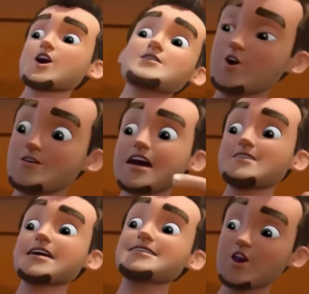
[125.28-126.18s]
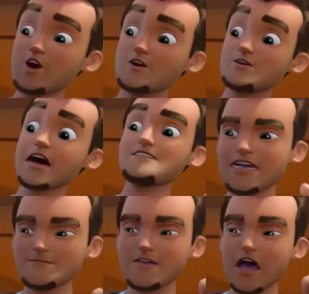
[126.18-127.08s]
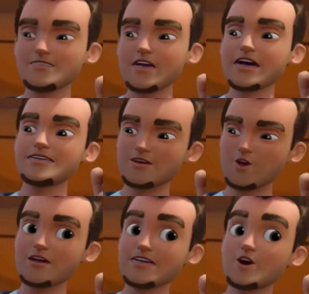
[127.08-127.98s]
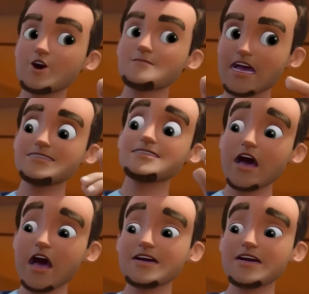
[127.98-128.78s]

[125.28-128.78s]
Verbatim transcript: said give up, but quit works just as good.